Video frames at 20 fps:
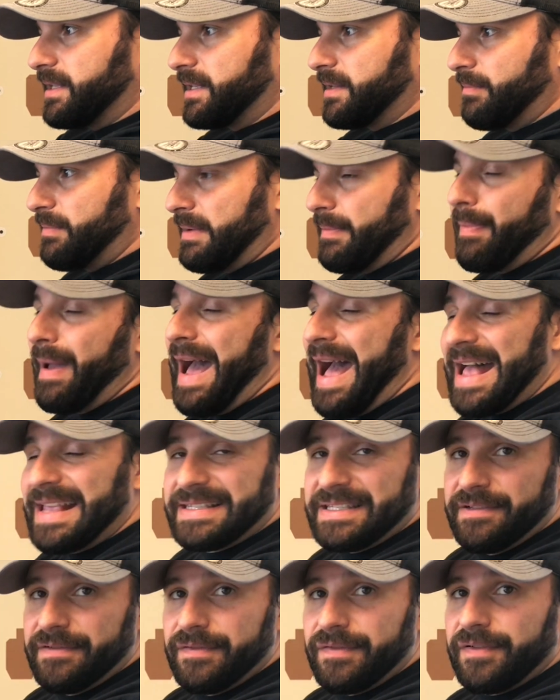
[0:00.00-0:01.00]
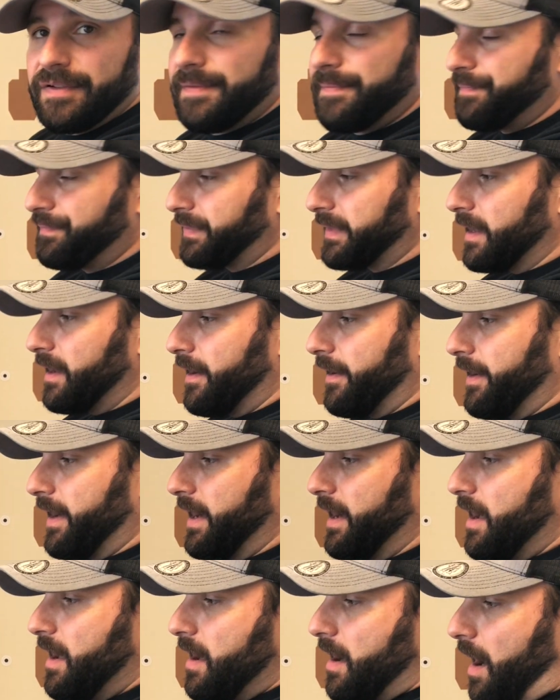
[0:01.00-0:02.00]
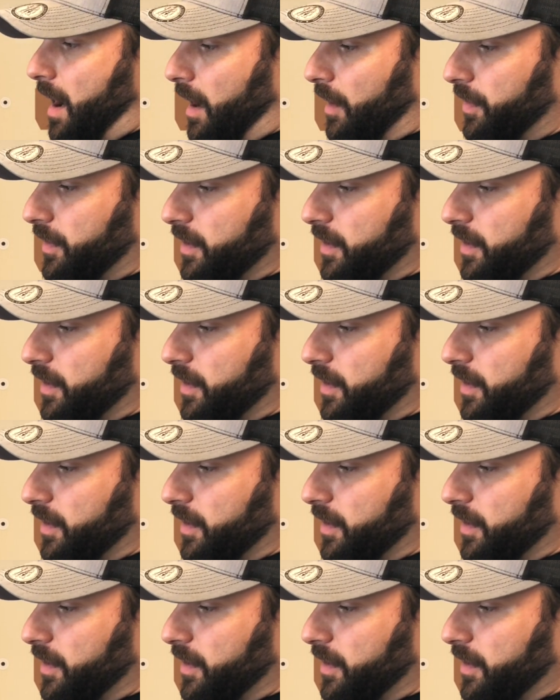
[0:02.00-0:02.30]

to be passive, right? All